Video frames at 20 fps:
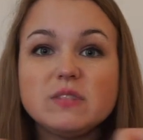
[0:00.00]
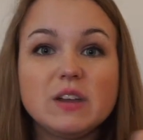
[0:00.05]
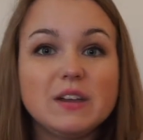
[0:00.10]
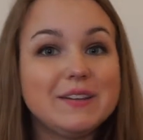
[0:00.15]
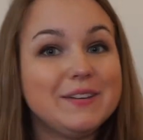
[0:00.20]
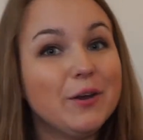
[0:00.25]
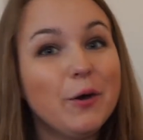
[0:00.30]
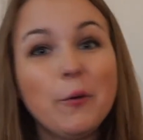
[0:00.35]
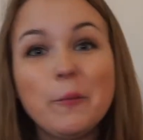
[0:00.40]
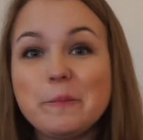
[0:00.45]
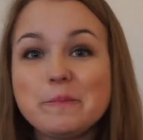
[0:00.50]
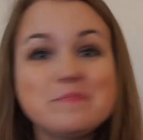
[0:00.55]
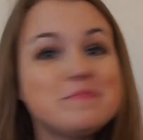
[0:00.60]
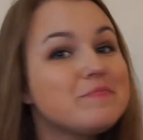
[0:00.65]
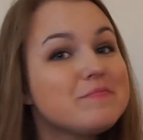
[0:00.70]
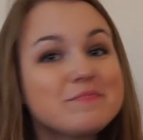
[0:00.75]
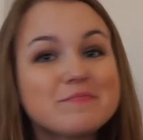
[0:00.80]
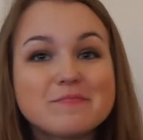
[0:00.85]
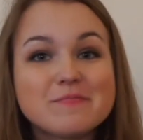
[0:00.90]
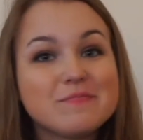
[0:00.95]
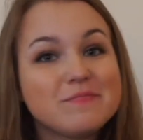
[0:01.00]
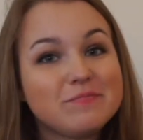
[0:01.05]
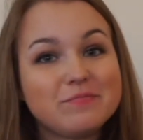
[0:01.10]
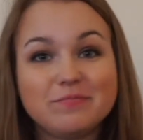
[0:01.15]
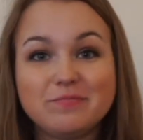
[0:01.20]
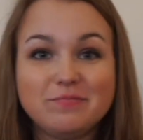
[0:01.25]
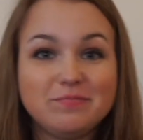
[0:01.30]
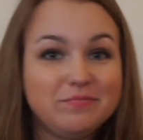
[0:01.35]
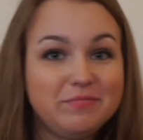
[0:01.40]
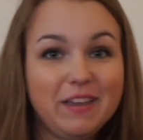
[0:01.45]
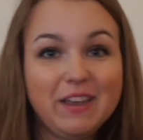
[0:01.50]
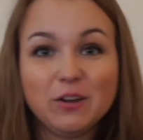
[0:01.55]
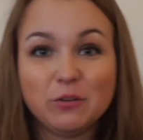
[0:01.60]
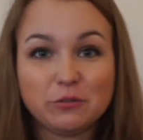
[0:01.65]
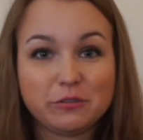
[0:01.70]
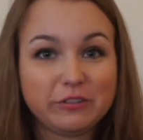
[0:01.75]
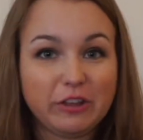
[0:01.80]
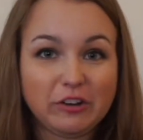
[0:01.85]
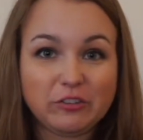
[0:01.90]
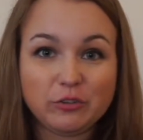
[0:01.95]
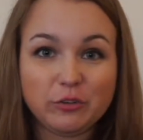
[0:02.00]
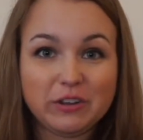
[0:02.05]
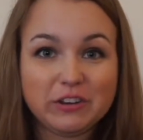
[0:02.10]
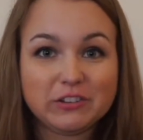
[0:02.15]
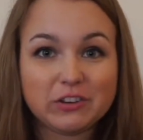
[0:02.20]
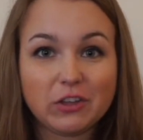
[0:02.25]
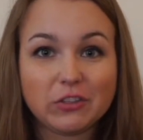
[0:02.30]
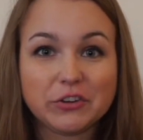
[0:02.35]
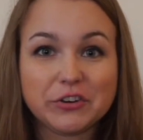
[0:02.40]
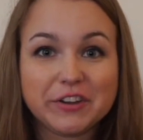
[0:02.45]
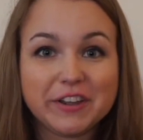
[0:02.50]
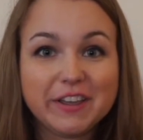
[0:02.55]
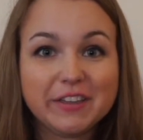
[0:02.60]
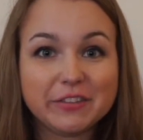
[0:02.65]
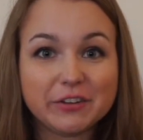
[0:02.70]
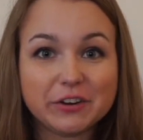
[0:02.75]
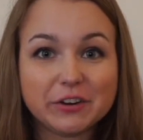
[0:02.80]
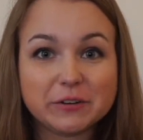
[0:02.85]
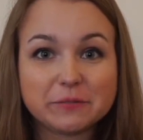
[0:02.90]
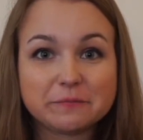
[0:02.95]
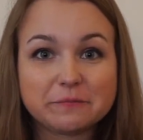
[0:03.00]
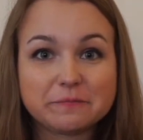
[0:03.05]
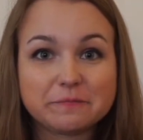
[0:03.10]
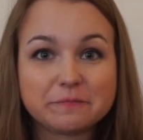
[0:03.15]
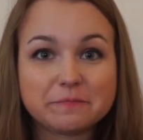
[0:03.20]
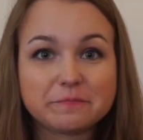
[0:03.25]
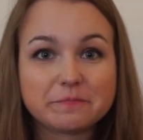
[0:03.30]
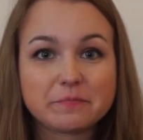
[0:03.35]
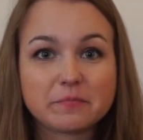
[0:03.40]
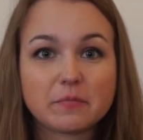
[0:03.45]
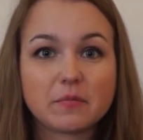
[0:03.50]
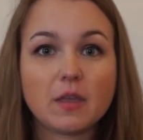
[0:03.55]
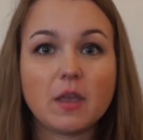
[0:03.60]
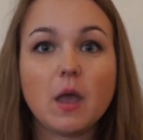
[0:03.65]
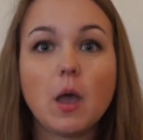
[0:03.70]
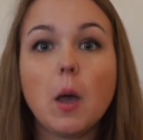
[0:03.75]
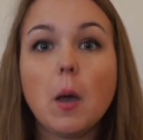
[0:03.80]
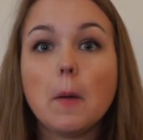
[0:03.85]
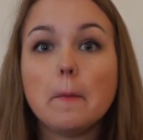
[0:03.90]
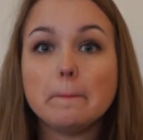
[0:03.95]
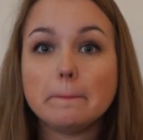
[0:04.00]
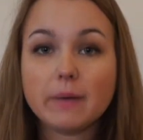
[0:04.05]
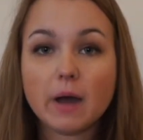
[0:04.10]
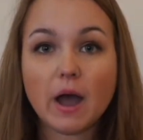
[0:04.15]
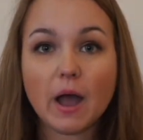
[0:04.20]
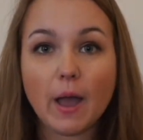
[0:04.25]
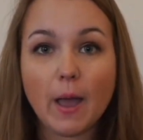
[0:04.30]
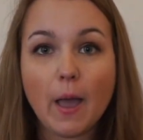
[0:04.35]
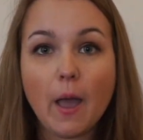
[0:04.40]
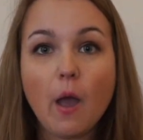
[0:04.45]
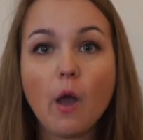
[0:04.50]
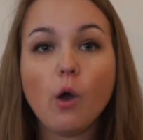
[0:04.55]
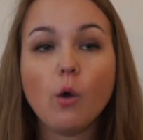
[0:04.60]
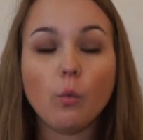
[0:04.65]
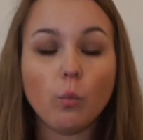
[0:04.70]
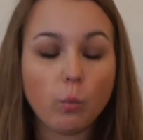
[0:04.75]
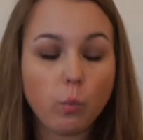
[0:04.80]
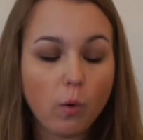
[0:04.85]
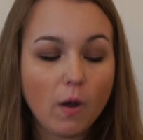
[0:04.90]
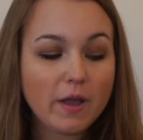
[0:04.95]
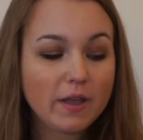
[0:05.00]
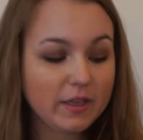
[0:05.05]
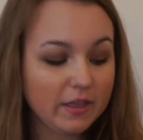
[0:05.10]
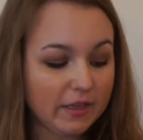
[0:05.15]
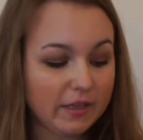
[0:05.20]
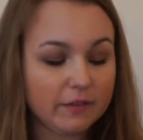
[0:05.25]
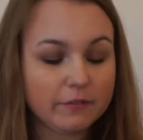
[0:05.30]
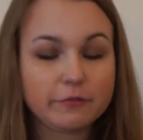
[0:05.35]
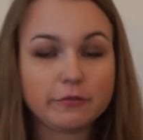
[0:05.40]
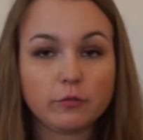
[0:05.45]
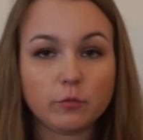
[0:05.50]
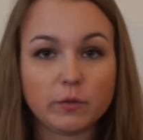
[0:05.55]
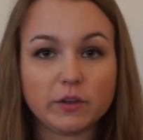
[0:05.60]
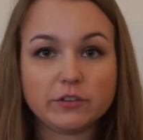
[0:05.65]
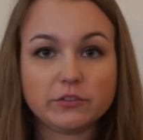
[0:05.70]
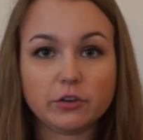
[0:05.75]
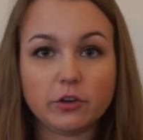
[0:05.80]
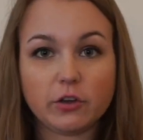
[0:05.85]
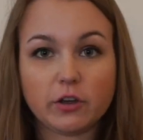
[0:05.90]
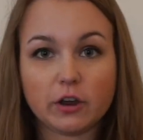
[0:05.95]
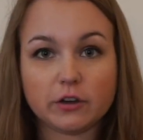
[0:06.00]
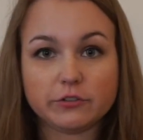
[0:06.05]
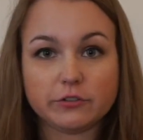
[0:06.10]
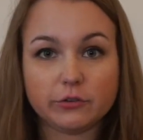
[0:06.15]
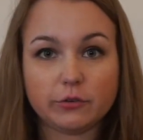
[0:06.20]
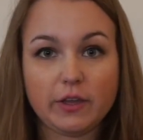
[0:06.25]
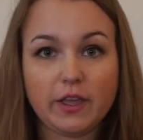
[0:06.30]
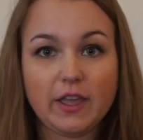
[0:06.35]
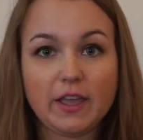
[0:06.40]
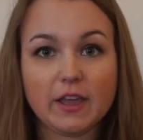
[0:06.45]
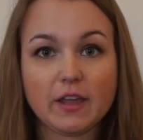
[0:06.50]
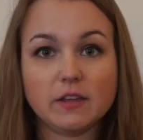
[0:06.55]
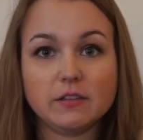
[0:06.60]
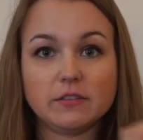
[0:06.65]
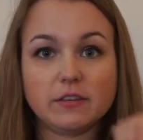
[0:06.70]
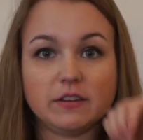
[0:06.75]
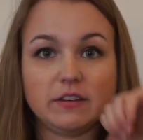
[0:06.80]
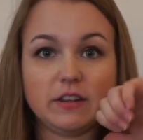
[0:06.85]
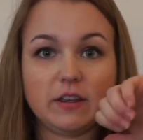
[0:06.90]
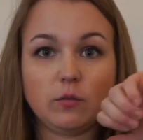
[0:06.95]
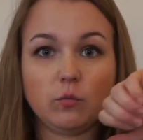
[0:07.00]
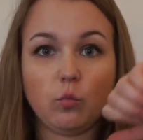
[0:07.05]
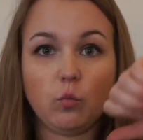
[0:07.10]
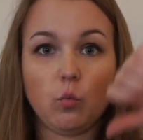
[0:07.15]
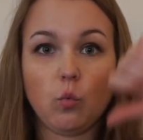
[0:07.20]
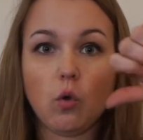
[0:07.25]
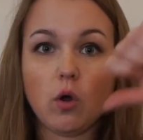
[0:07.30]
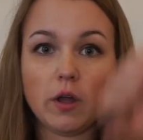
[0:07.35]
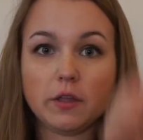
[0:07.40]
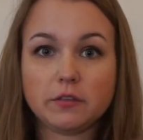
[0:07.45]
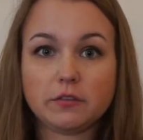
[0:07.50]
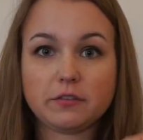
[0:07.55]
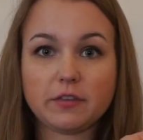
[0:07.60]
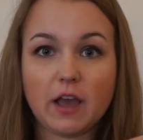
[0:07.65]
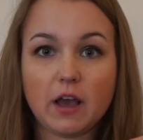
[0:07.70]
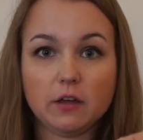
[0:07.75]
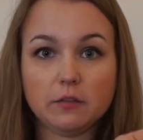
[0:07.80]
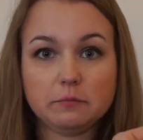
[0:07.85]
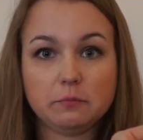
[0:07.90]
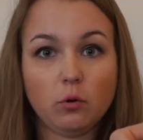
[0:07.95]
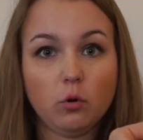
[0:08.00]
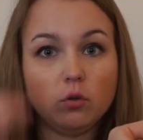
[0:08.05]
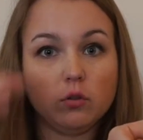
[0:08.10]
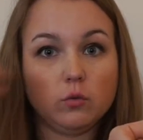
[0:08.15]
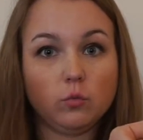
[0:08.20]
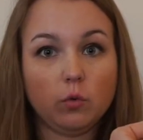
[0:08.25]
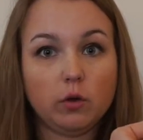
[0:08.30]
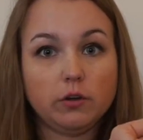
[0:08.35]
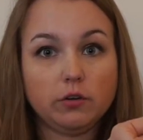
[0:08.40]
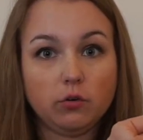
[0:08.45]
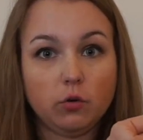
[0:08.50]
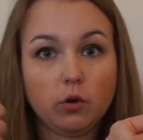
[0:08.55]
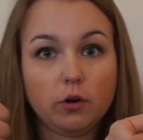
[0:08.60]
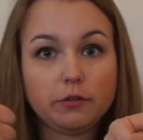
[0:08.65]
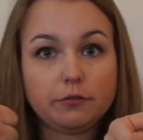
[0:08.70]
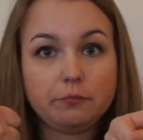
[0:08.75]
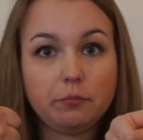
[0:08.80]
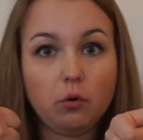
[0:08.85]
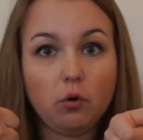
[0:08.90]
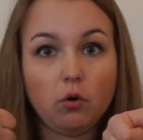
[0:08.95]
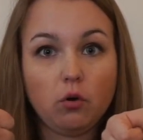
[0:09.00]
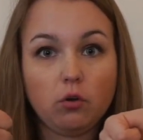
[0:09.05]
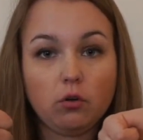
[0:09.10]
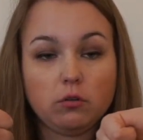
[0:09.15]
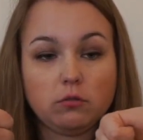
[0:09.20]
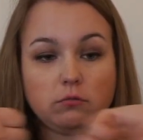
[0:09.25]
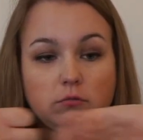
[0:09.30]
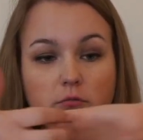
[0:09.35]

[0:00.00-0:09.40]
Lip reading: nope, they don't stick to each other either. But what if we took our 2 hands and did 1 South Pole and 1 North Pole?